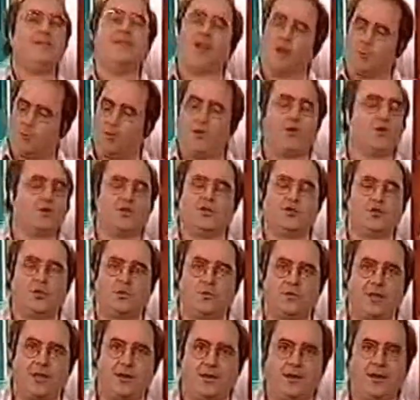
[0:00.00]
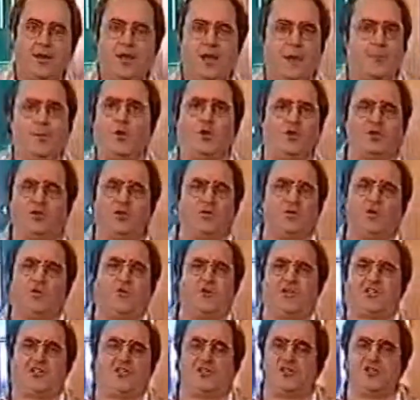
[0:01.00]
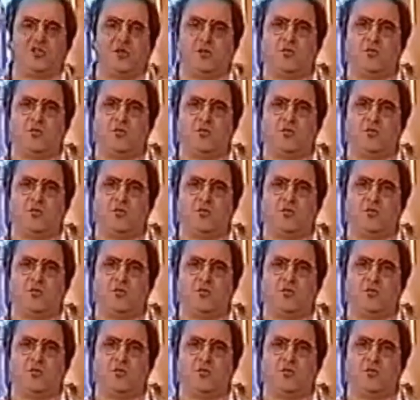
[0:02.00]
No, we're not going to do that. And we're not going to do a Richard and